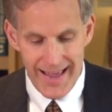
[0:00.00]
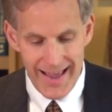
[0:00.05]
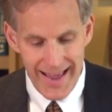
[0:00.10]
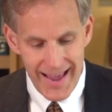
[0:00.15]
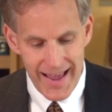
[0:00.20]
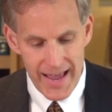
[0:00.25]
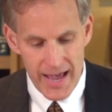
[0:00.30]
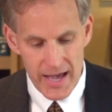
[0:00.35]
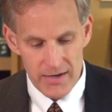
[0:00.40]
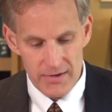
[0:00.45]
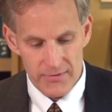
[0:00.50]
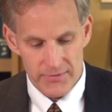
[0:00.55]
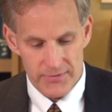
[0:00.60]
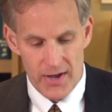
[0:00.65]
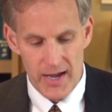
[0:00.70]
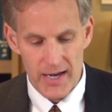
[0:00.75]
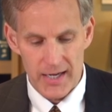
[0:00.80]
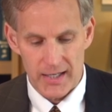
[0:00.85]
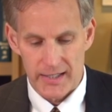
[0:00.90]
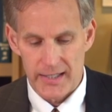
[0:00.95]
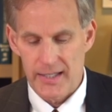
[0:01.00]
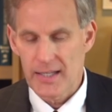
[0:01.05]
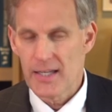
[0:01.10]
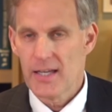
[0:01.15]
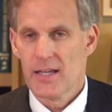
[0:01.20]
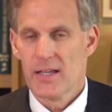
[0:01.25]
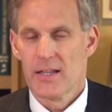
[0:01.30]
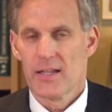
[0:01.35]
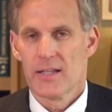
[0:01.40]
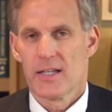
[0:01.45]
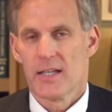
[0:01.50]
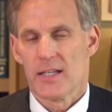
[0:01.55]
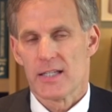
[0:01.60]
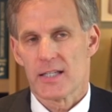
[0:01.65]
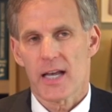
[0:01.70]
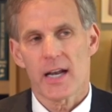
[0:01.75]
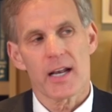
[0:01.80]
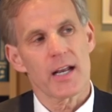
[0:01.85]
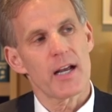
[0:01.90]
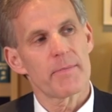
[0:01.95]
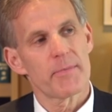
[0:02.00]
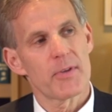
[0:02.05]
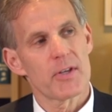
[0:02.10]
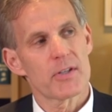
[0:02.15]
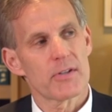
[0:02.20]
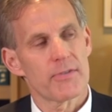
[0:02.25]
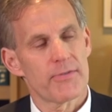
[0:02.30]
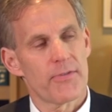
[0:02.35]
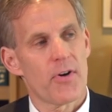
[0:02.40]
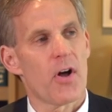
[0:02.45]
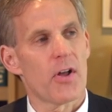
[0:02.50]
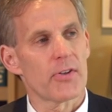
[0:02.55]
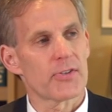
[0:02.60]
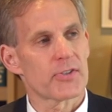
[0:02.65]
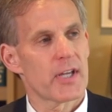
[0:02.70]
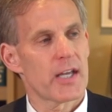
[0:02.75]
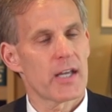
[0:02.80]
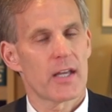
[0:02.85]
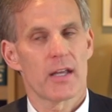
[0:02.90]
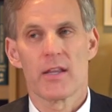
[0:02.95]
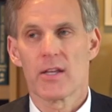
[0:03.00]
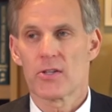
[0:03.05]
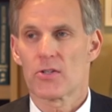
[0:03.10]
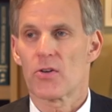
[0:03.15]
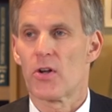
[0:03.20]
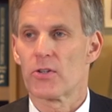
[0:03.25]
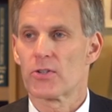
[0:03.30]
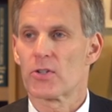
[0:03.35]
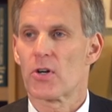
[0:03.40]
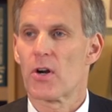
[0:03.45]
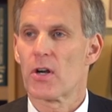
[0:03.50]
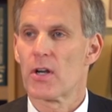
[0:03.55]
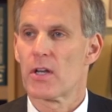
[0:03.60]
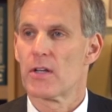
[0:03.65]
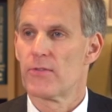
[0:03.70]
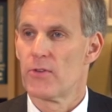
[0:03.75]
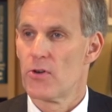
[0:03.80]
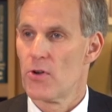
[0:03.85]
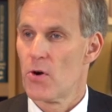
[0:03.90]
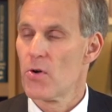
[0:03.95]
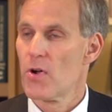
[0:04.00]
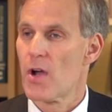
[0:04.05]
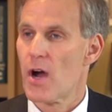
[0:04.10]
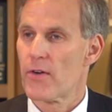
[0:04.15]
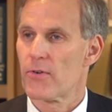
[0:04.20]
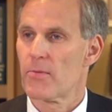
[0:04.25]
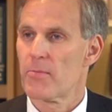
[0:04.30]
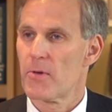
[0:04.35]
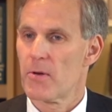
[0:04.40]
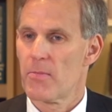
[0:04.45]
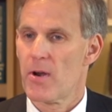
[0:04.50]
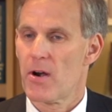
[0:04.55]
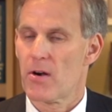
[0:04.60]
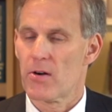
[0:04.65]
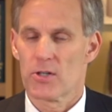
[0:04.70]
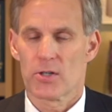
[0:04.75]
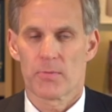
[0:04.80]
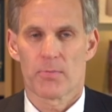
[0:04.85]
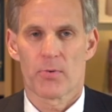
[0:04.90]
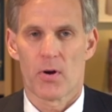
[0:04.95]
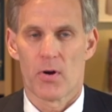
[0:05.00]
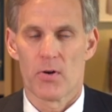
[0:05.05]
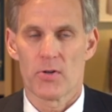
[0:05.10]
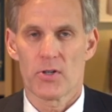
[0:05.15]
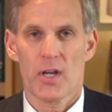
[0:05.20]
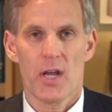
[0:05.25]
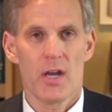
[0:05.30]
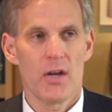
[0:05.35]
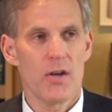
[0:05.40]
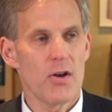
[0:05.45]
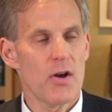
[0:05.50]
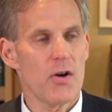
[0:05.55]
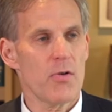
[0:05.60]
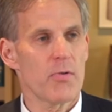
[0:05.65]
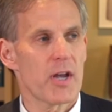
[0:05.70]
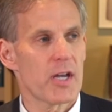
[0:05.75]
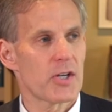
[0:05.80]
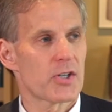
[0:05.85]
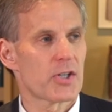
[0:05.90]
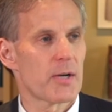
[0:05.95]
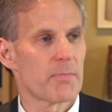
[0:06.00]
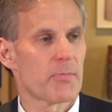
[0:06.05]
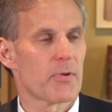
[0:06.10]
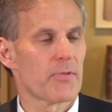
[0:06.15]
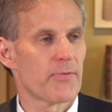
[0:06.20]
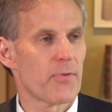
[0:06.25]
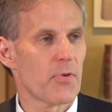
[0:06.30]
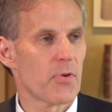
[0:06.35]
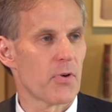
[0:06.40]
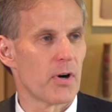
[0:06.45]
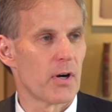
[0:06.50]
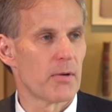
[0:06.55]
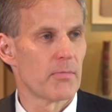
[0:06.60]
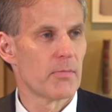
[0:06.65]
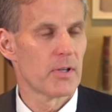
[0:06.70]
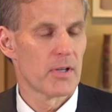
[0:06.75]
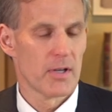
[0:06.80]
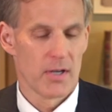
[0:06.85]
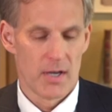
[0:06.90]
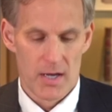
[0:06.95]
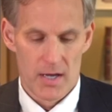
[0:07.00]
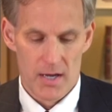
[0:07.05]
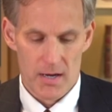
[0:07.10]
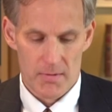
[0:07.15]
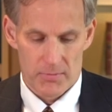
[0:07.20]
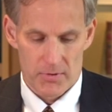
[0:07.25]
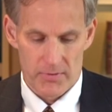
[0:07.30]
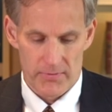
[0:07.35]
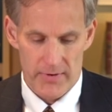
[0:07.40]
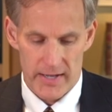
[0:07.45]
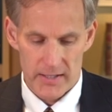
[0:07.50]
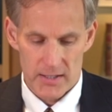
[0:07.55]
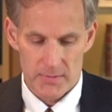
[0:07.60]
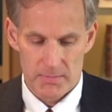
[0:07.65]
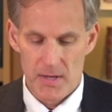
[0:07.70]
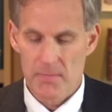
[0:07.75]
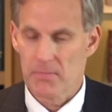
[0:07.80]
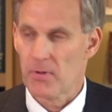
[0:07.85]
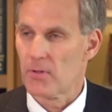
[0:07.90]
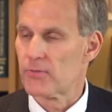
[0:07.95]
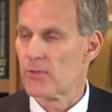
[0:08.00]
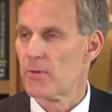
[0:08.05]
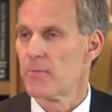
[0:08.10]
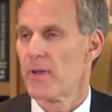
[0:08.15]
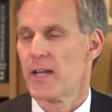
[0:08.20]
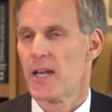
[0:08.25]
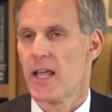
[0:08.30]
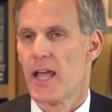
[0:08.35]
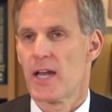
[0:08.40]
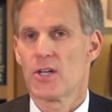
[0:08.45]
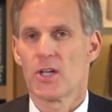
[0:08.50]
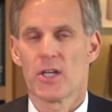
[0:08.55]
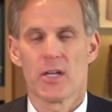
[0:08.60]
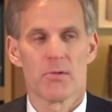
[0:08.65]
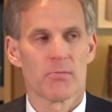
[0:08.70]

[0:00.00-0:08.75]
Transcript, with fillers: And finally, setting up these defaults, taking this alternative no government marriage approach, in no way, shape, or form prevents people from engaging